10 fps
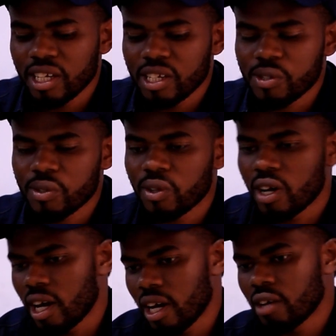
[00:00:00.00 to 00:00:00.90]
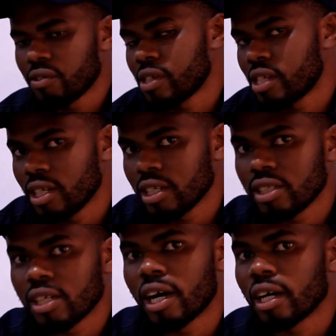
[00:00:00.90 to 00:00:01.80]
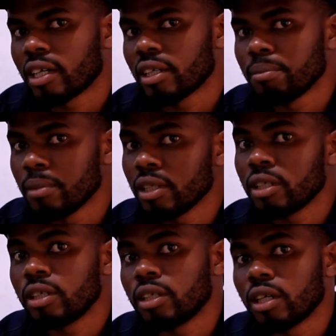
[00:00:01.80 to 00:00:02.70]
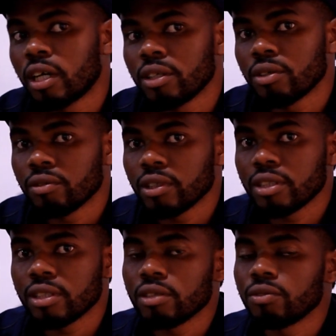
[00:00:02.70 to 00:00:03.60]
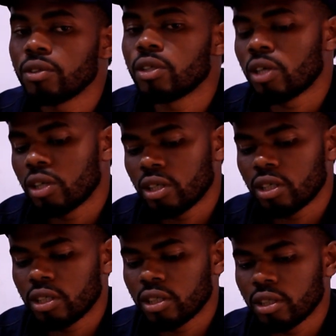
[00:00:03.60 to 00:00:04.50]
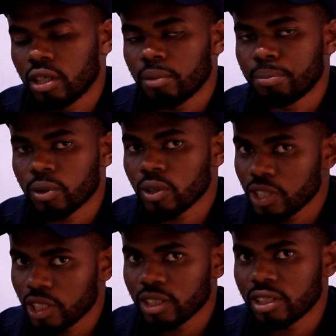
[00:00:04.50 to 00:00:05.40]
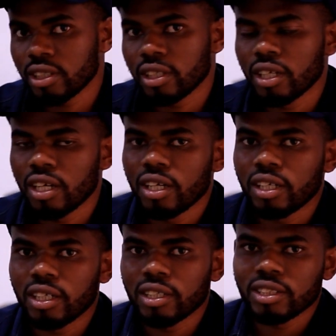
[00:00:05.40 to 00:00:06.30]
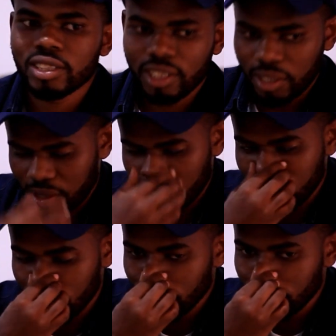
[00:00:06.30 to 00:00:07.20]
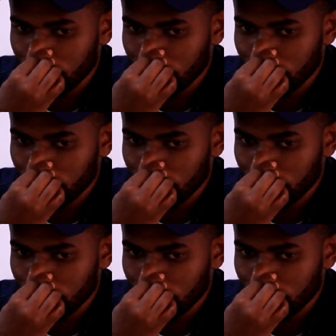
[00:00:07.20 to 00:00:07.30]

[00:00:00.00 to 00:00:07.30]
So I have said I can make an innovative project, and that